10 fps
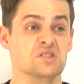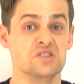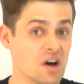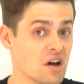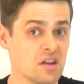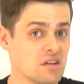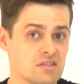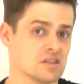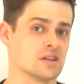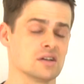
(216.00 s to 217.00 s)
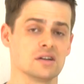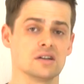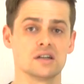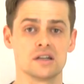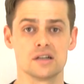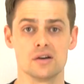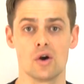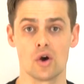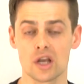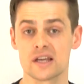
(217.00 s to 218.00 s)
done
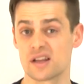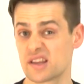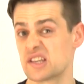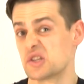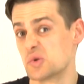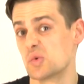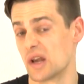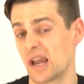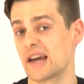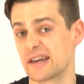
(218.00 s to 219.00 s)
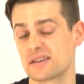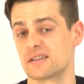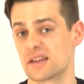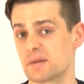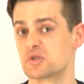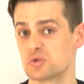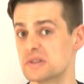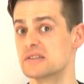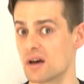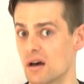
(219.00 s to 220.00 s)
earlier than you like them to
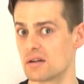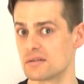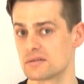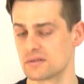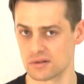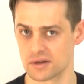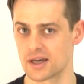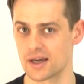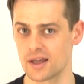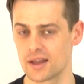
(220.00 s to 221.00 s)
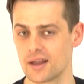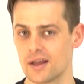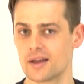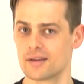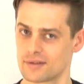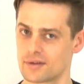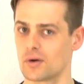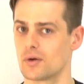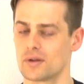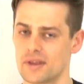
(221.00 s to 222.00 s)
be done. Okay,
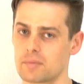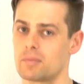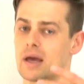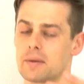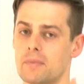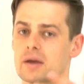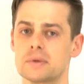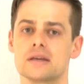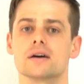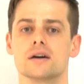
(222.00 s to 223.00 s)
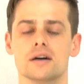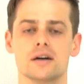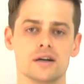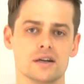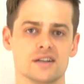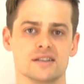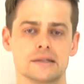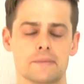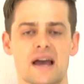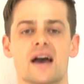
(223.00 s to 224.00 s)
so that may be a
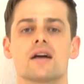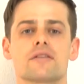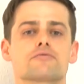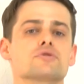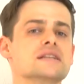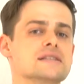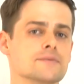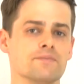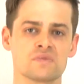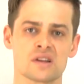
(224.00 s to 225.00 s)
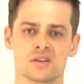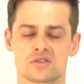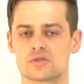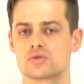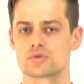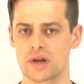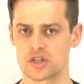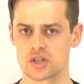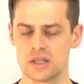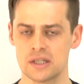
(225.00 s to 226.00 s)
health reason to
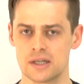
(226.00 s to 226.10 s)
stretch.